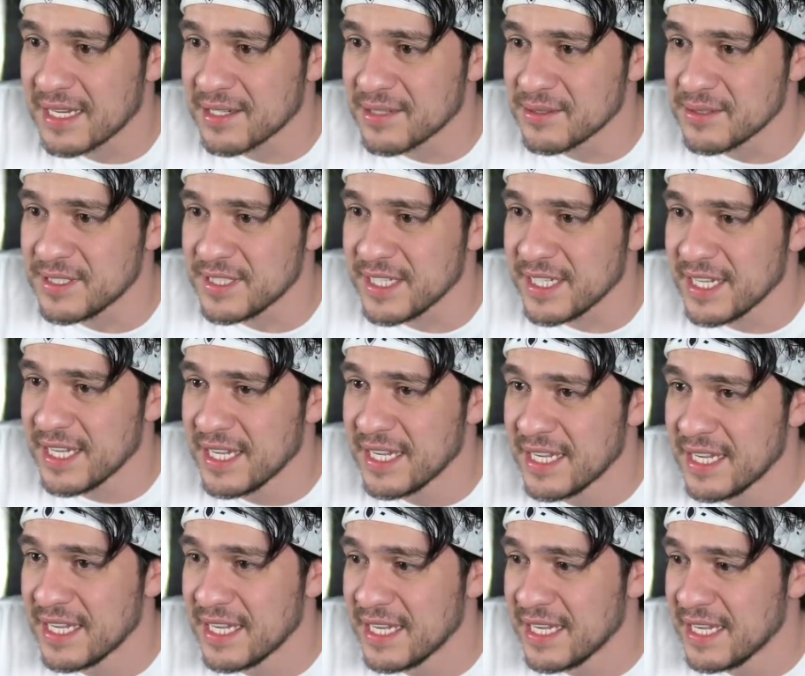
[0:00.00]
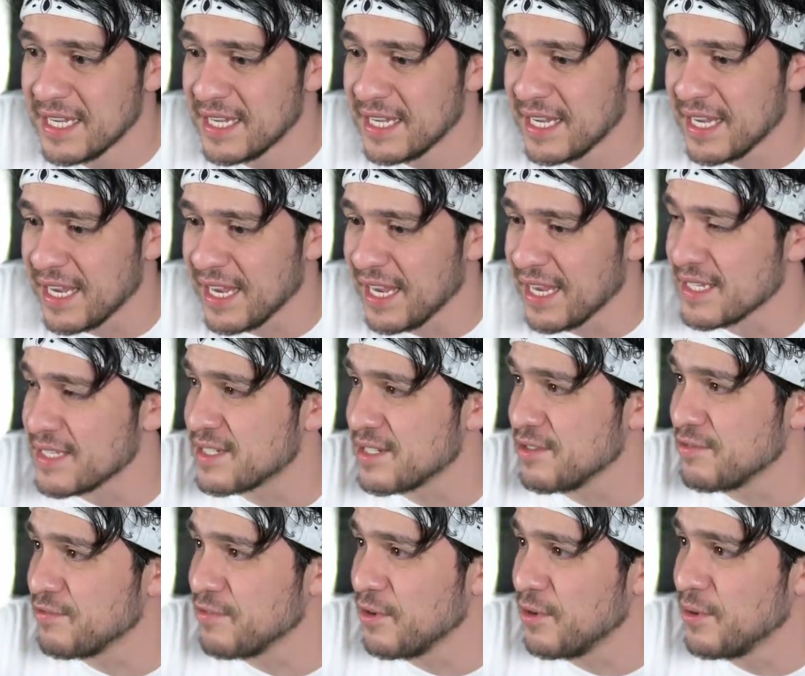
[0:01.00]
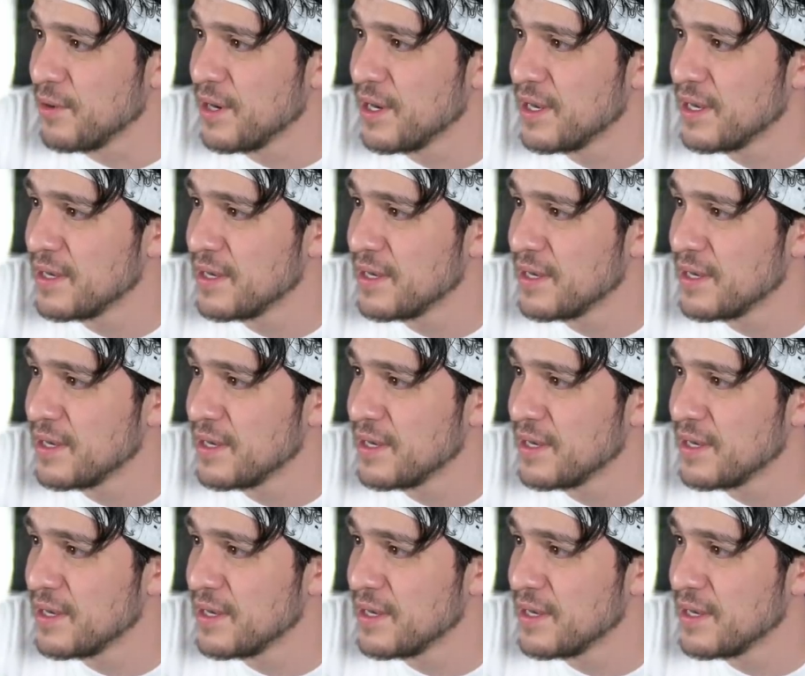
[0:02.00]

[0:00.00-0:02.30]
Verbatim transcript: Goosey, answer your phone.